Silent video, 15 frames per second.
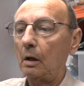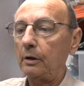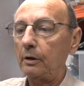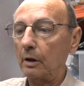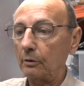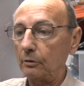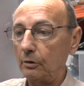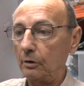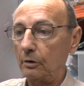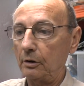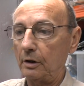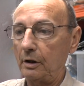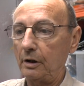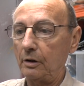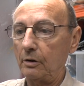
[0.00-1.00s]
You don't
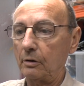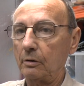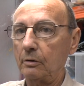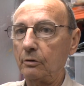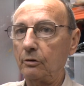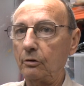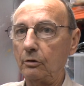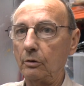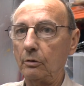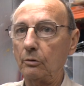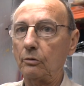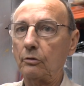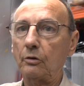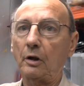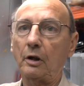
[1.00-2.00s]
need to
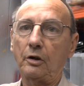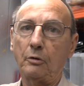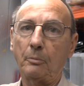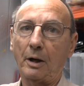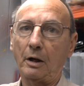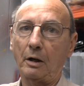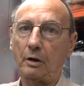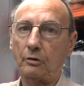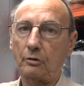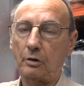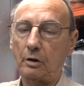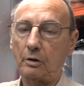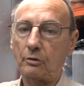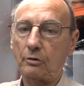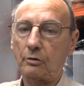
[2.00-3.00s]
use anti-backlash
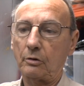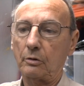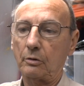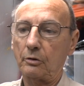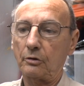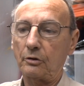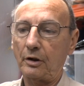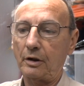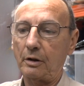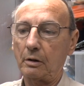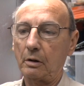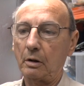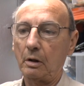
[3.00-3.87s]
nuts on Z